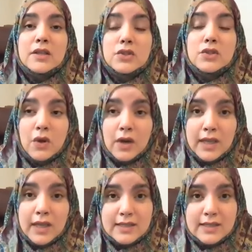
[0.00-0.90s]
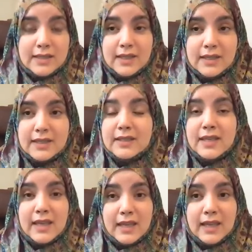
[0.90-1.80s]
do not hesitate
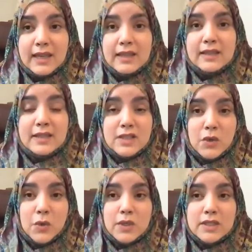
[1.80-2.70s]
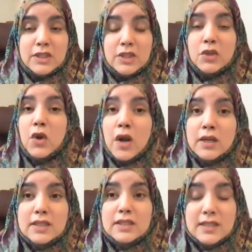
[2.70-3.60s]
in taking this course. You're
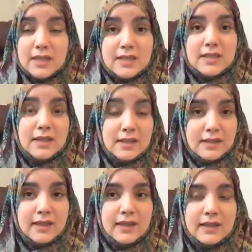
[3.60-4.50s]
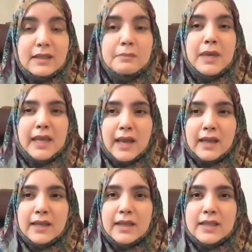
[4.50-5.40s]
not just learning the
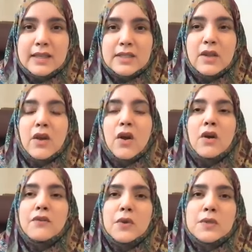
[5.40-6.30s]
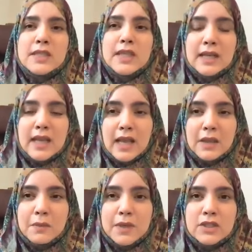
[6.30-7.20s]
mechanics of using
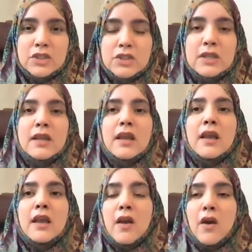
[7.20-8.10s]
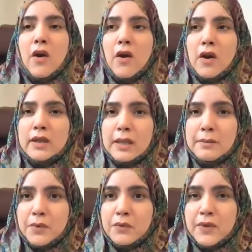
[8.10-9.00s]
language on
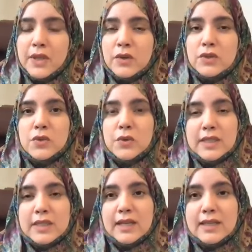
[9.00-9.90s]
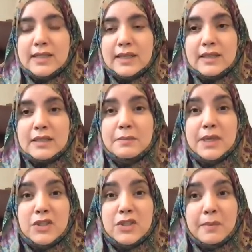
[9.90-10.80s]
improving your storytelling skills,
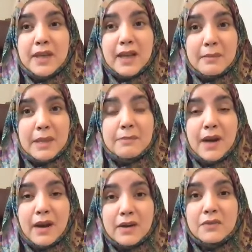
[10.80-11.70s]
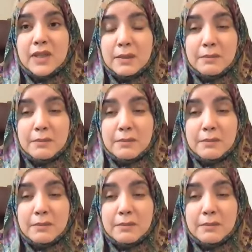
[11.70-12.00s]
but you're becoming part of a